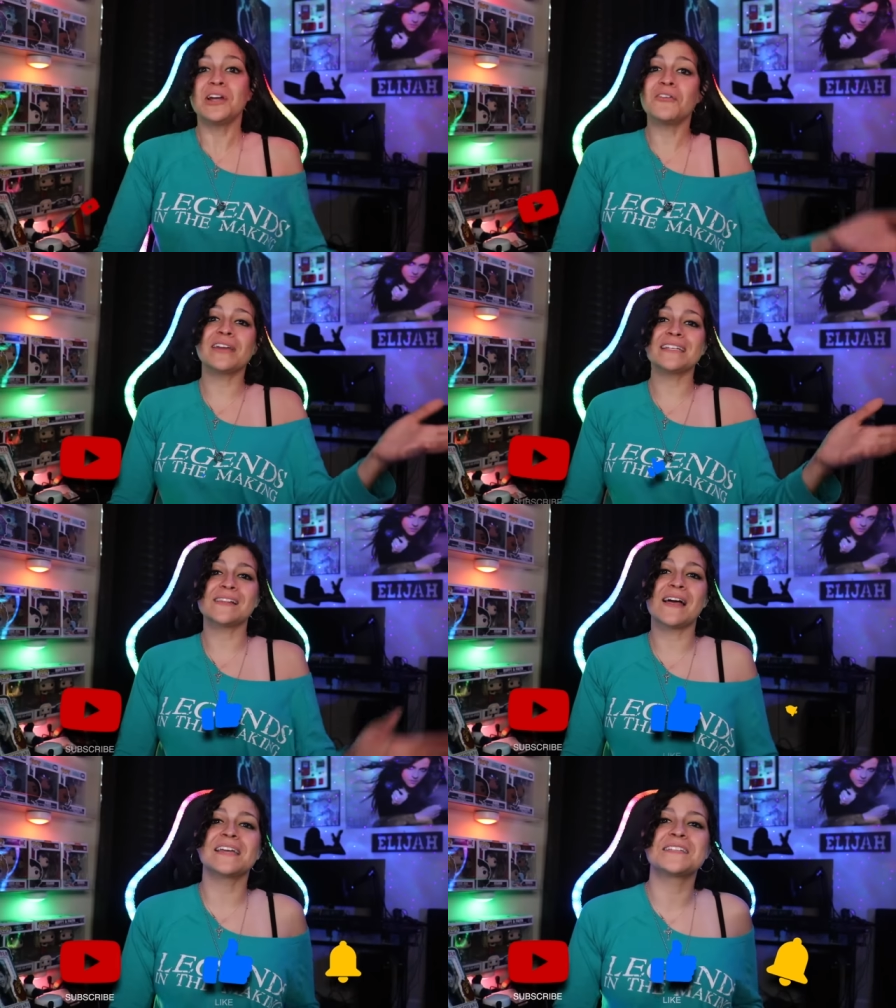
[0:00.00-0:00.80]
Don't forget to
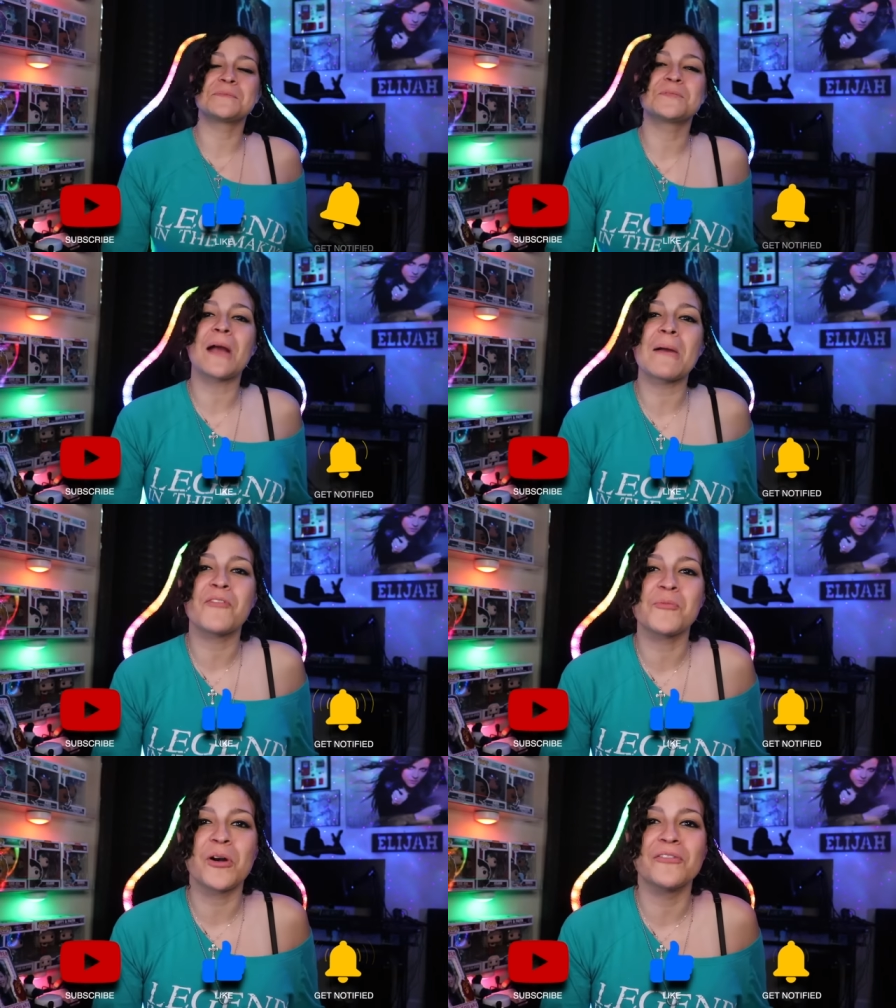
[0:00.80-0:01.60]
like and subscribe
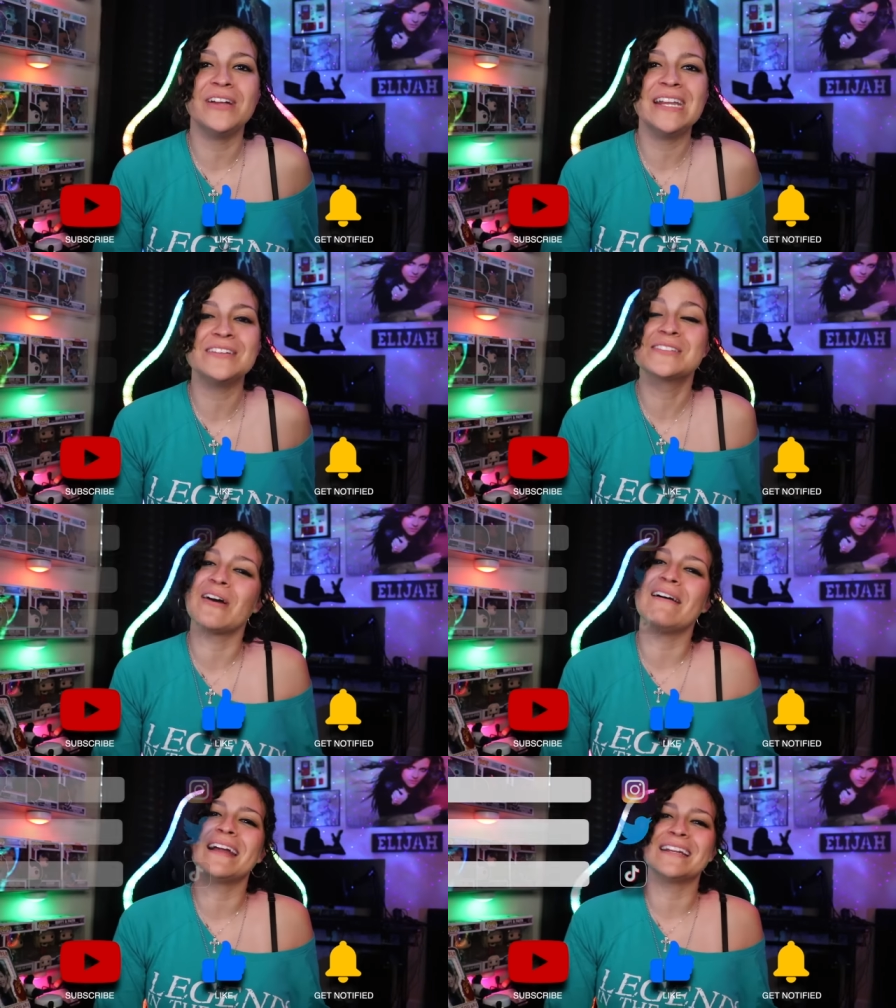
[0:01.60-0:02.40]
for more videos.
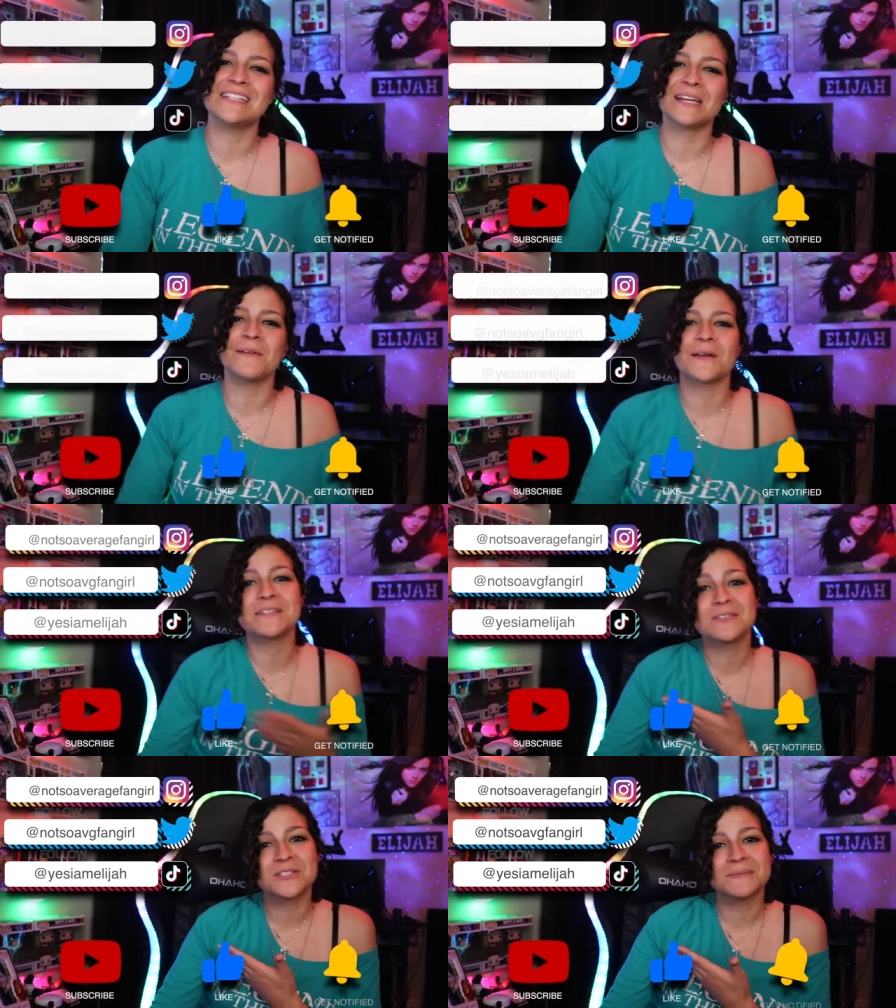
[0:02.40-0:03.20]
Go ahead and check me out on my
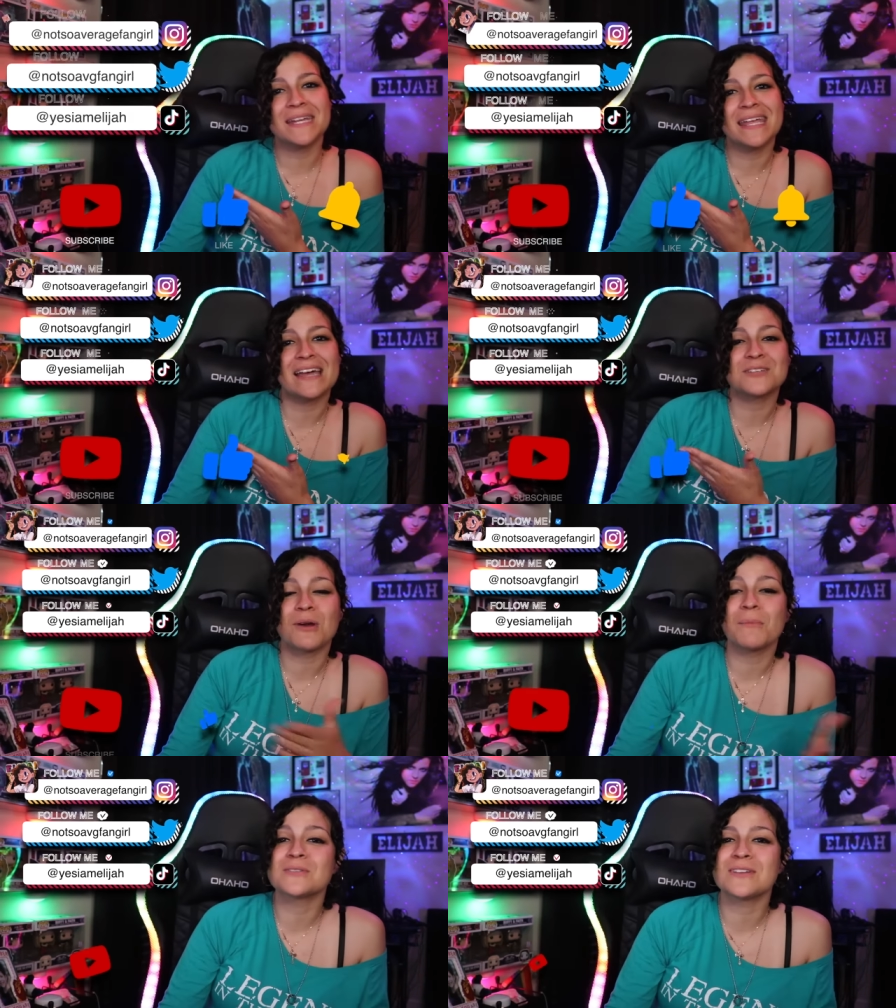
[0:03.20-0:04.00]
social media accounts
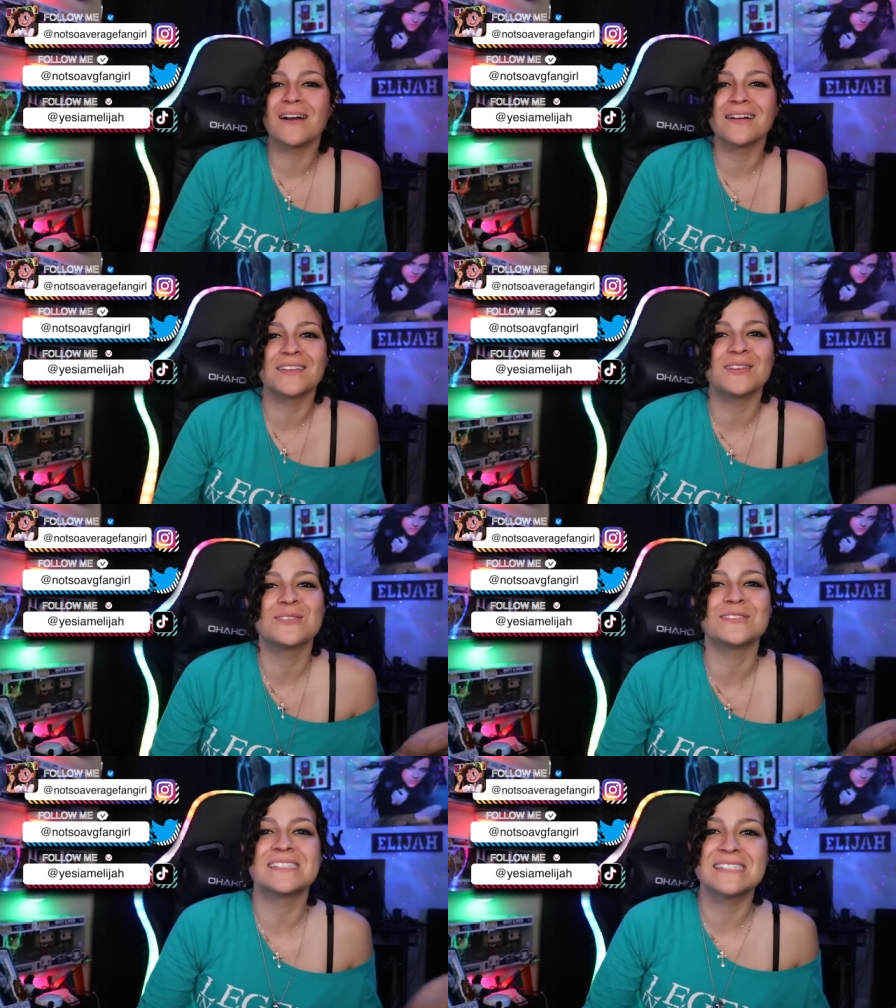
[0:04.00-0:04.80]
where I post art and other
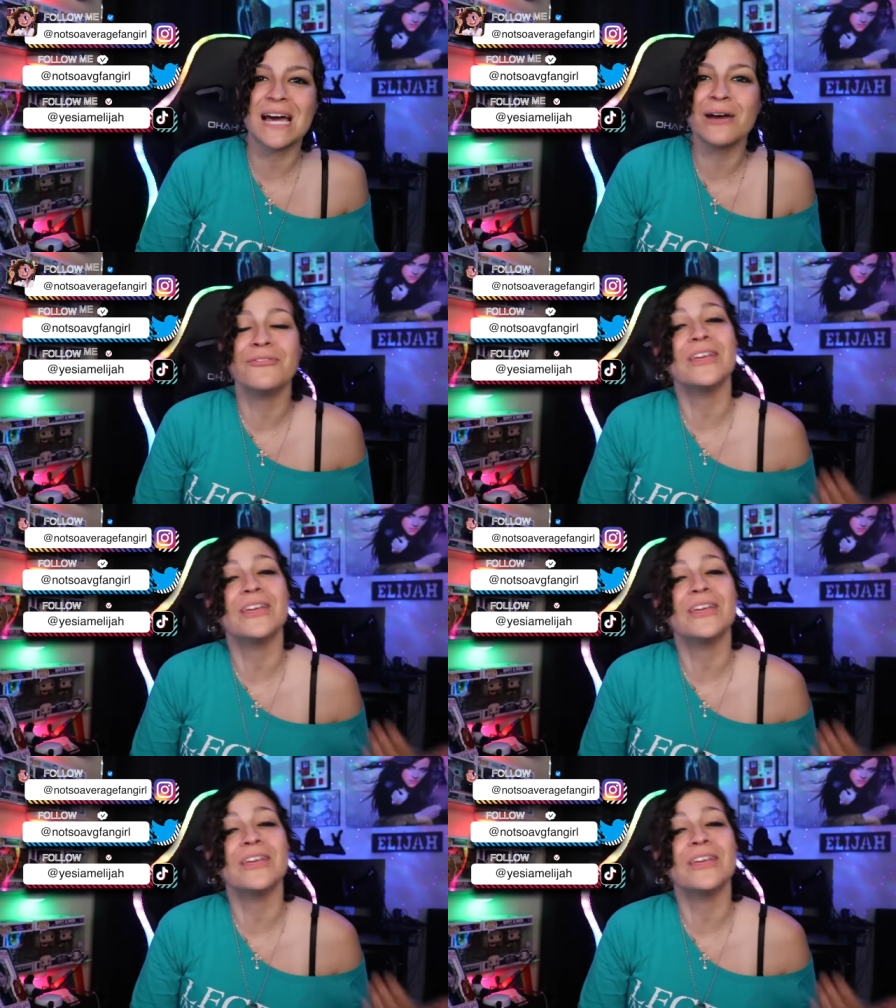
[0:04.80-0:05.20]
cool stuff.